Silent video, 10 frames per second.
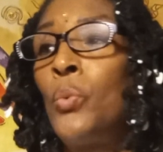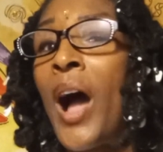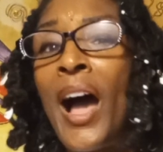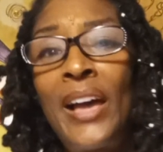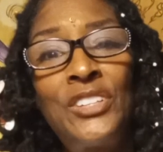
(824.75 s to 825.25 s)

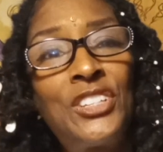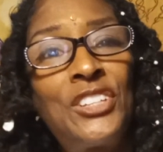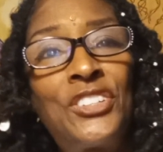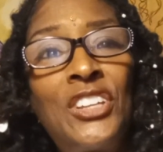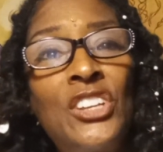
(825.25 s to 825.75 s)
wise
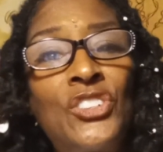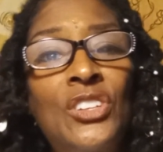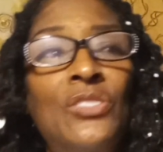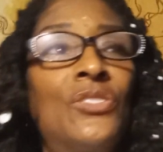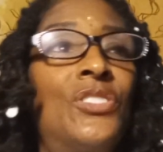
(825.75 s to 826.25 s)

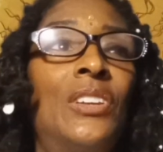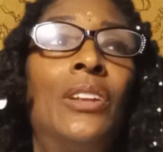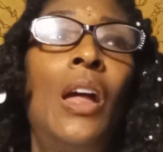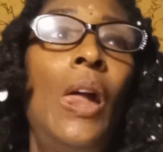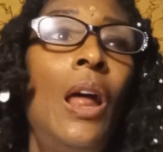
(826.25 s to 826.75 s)
decisions
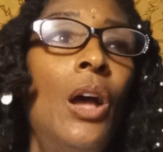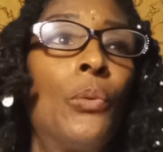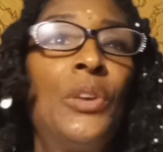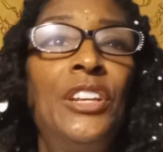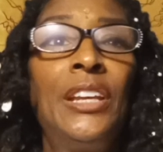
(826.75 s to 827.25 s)
and
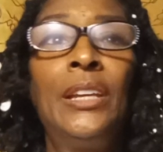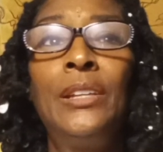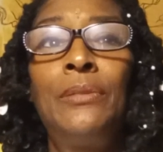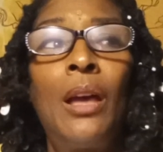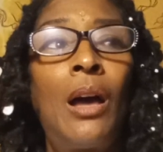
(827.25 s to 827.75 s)
we
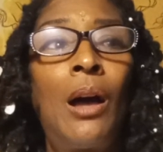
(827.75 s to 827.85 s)
need